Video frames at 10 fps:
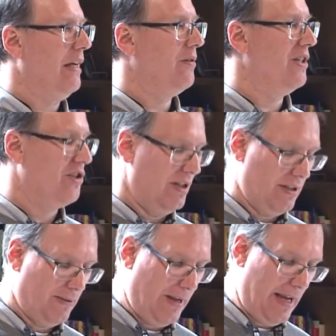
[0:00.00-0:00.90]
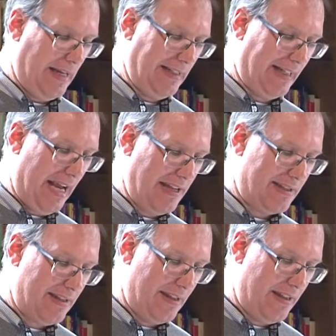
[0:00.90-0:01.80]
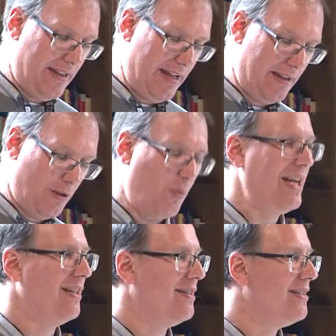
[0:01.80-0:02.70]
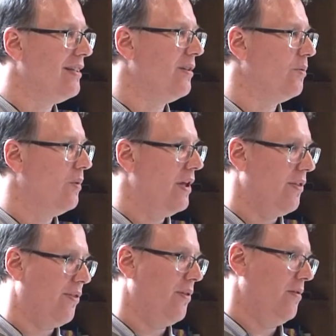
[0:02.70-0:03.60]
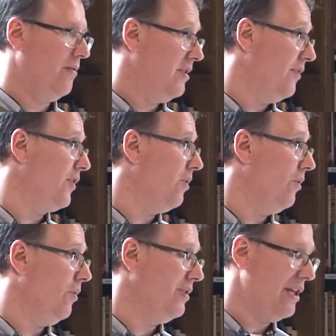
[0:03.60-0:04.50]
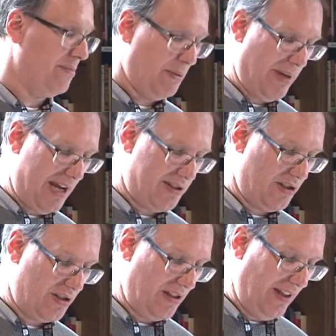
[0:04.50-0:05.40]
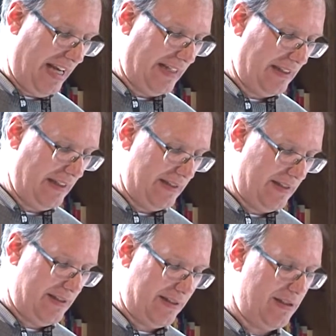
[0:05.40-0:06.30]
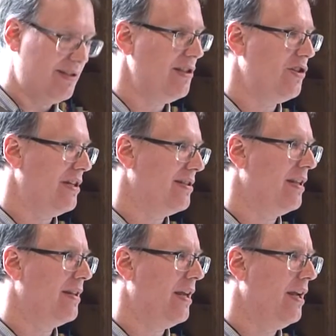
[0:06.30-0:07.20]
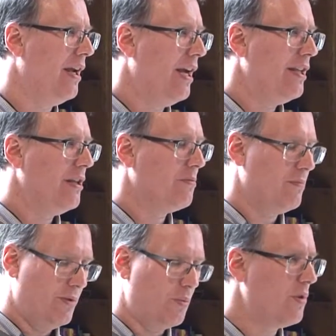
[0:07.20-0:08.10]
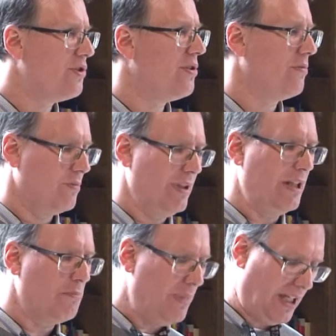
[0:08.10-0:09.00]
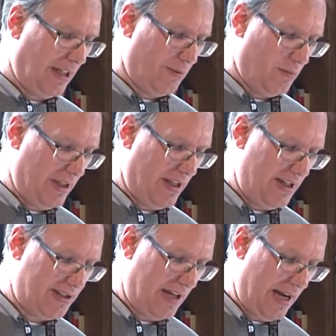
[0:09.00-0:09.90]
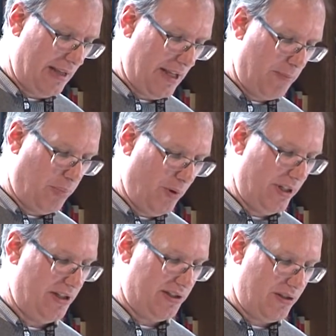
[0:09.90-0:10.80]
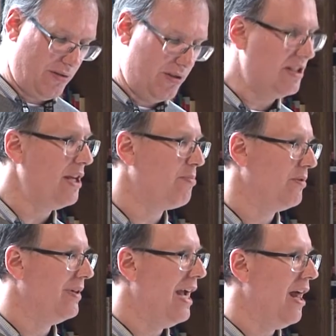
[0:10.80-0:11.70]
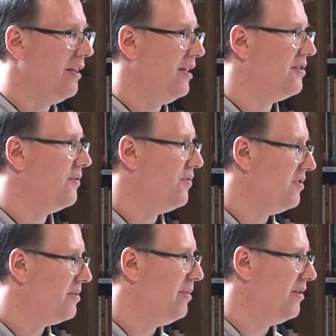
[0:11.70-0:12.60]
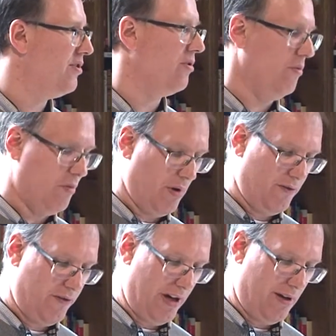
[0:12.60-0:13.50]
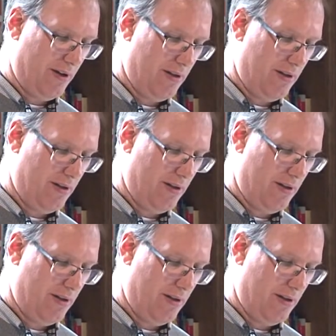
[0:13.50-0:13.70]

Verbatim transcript: Origen uh, indicates that the way to deal with difficult Old Testament passages like this is to suggest that they, they, the words don't really mean what they say. They point us to the deeper realities of spiritual warfare.